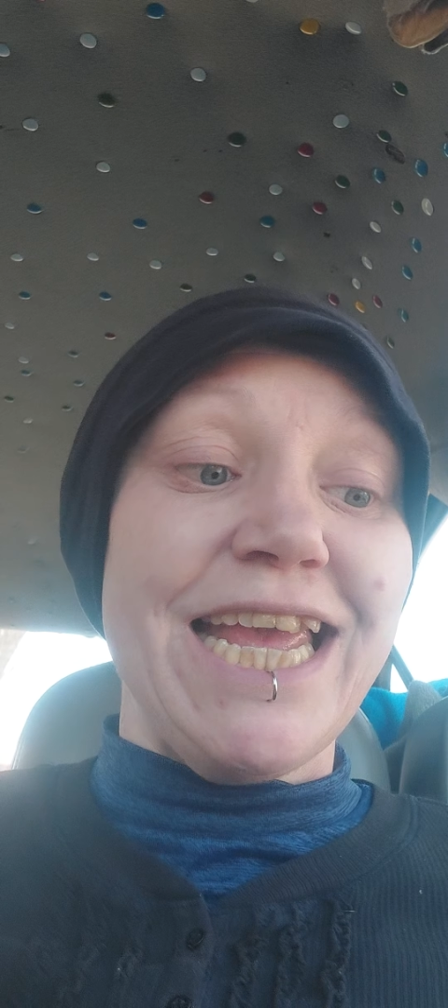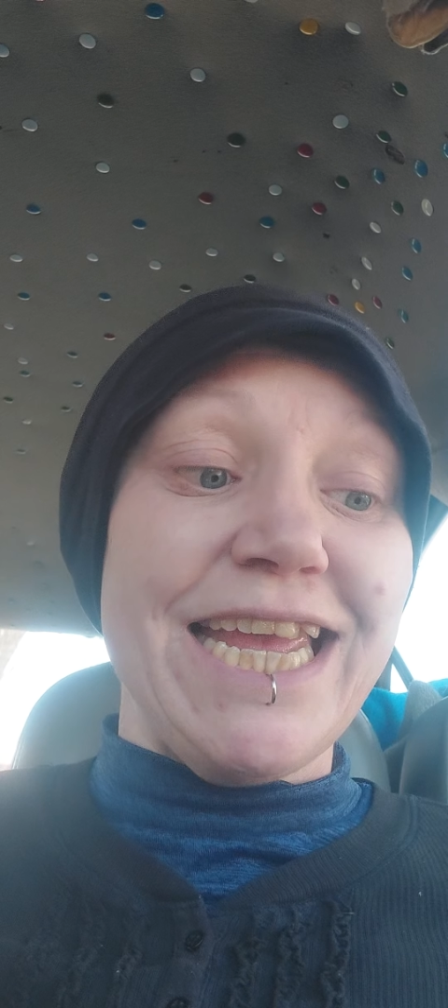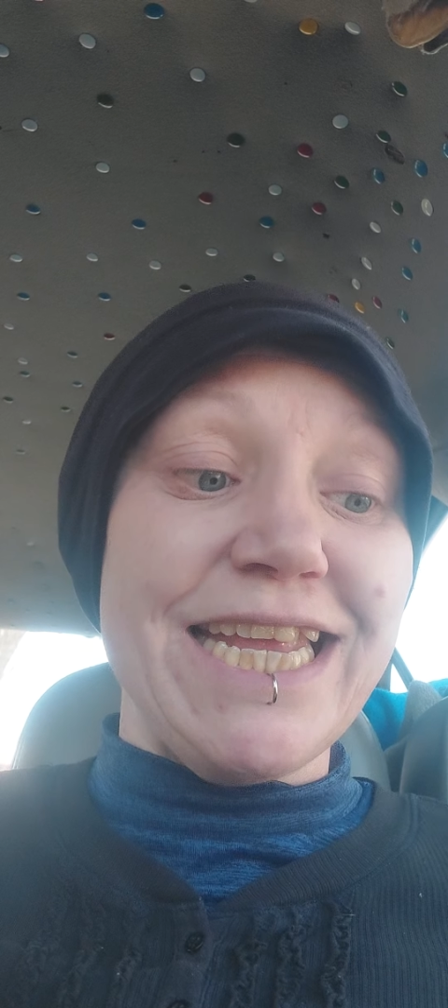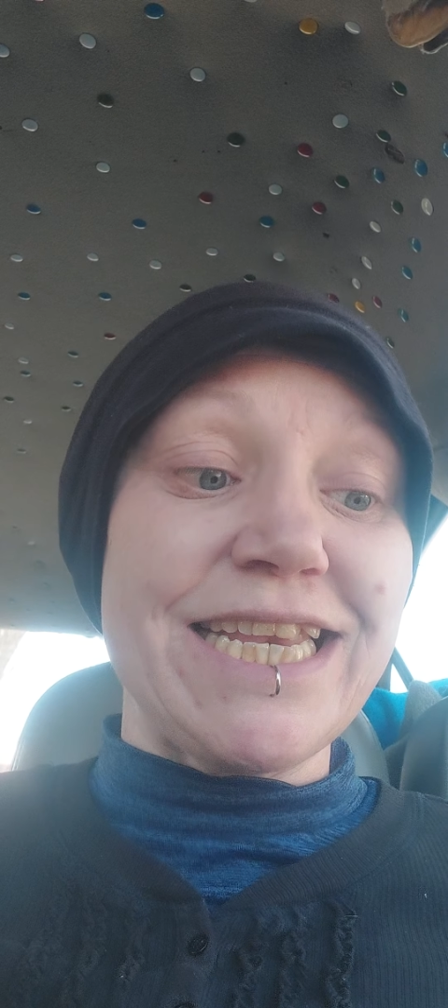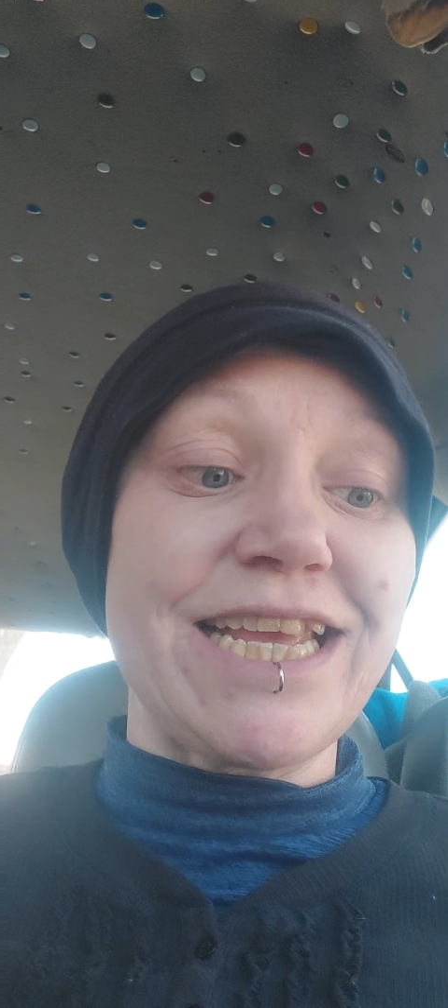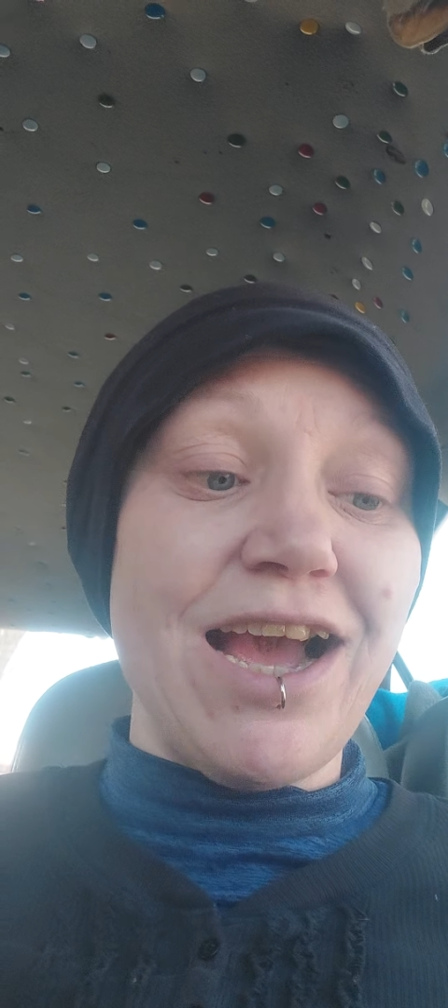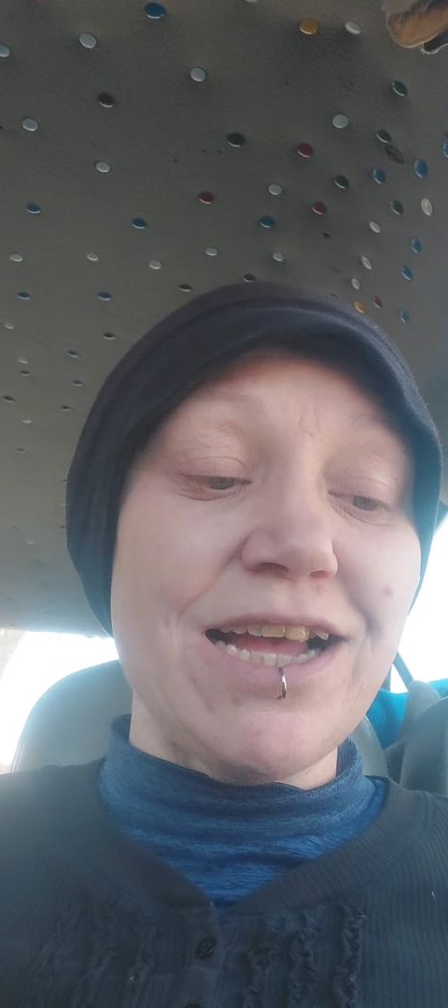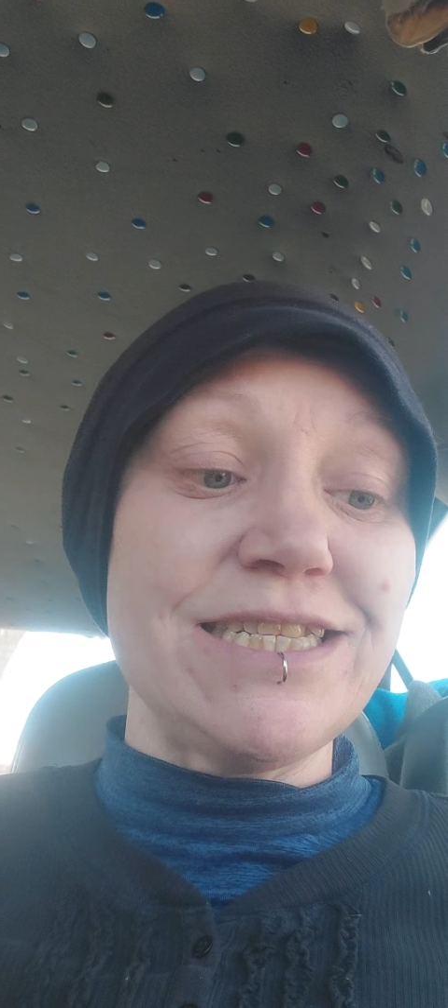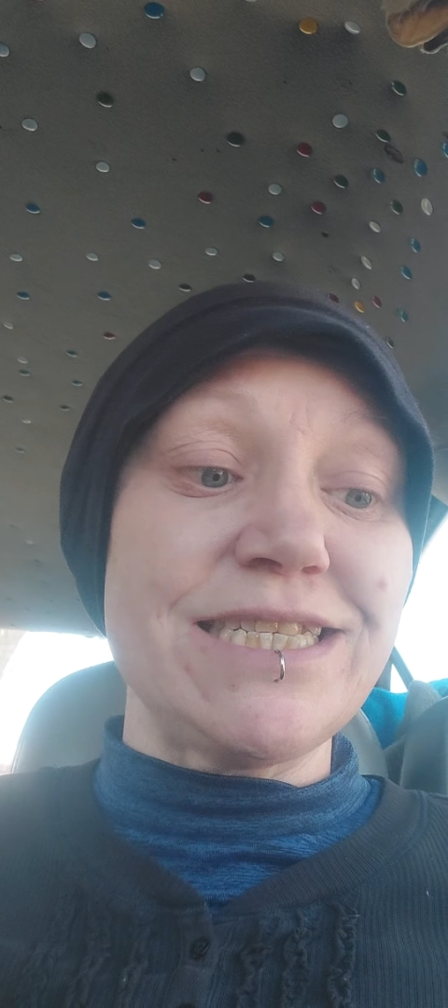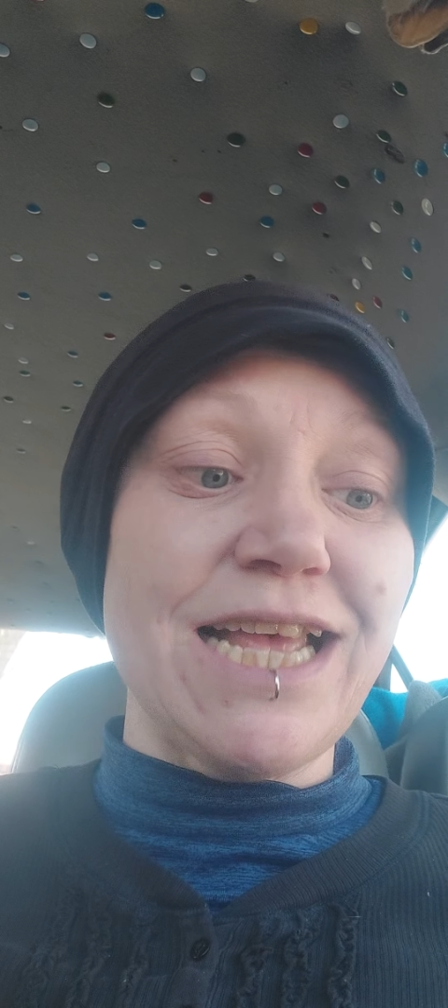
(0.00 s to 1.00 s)
in
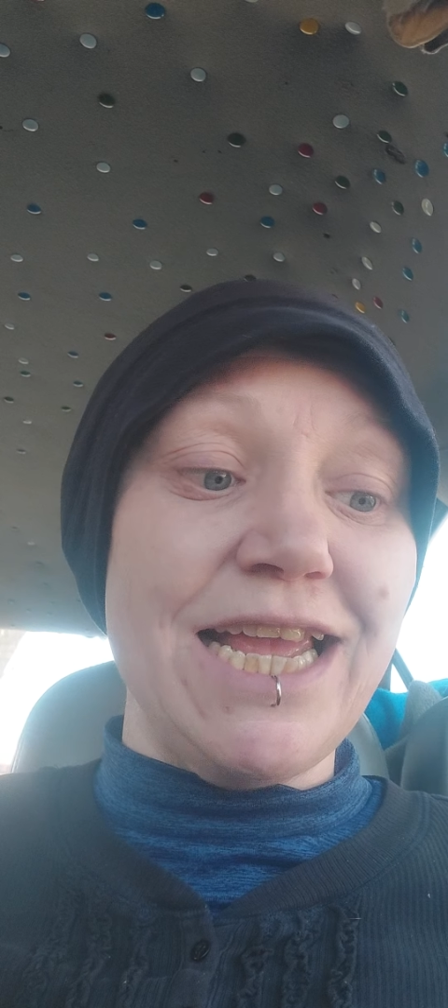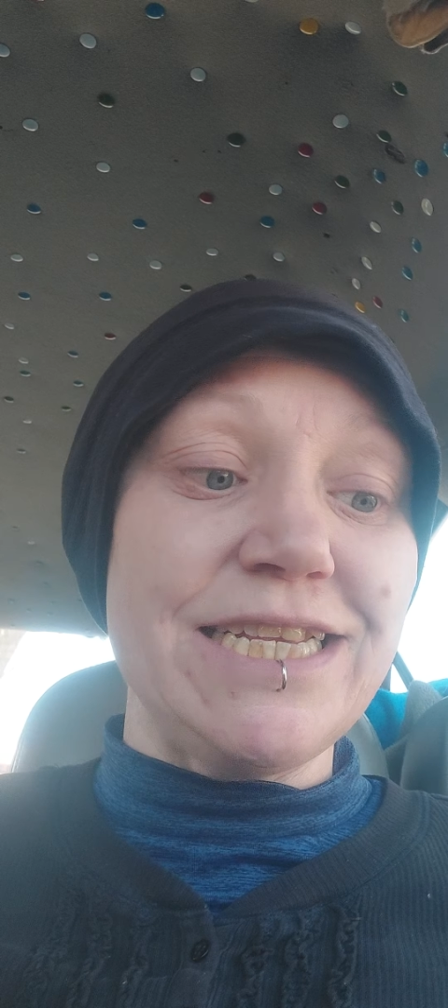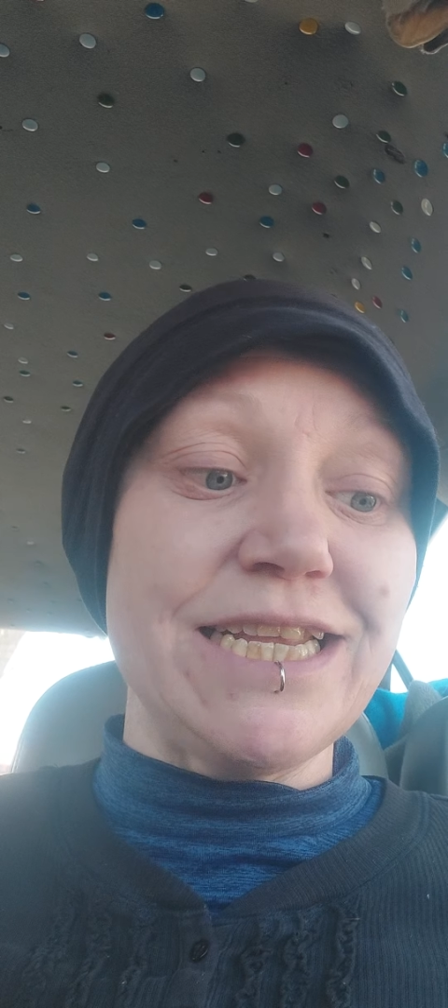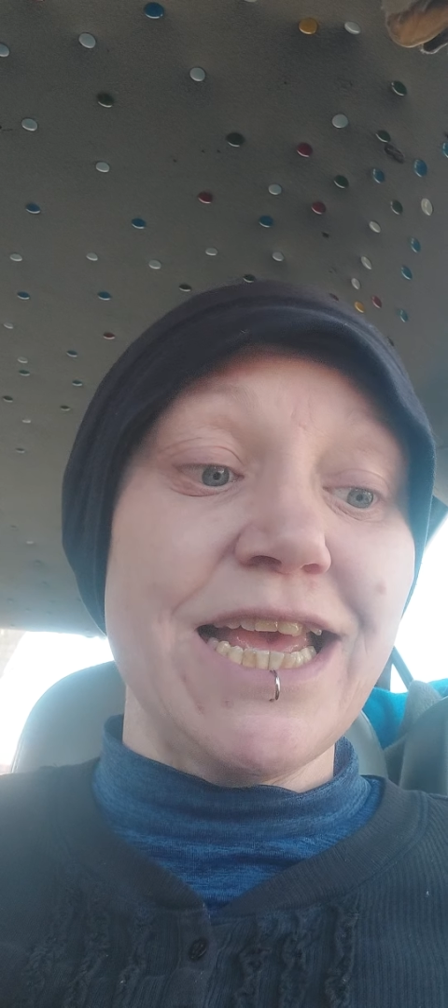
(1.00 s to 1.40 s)
God's sight